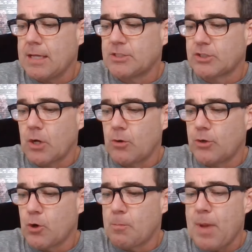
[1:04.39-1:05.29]
and so
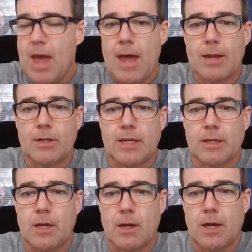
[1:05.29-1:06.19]
your bet
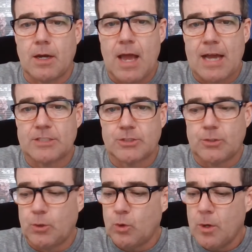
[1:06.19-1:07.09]
has
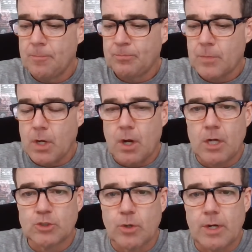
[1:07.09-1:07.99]
you
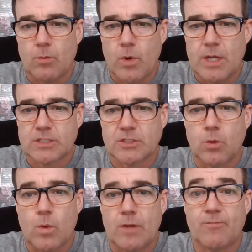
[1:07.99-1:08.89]
100 at risk
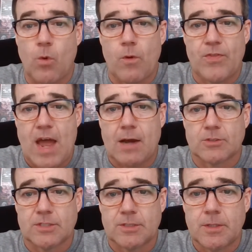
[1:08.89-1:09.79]
to win
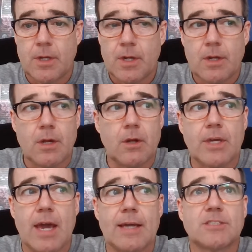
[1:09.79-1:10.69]
4,000.
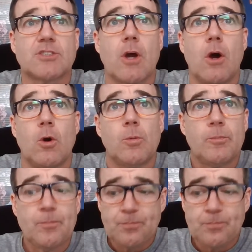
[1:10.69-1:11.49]
Okay, so